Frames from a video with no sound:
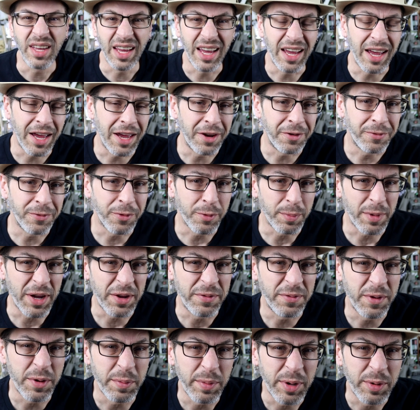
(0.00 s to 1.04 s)
And for my
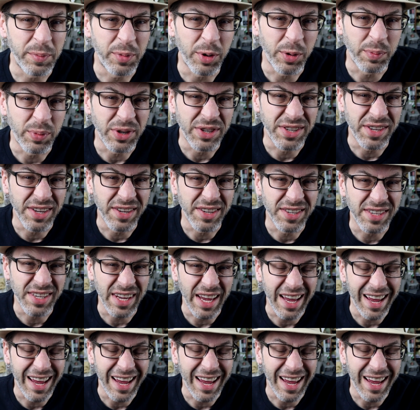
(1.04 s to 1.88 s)
filming purposes,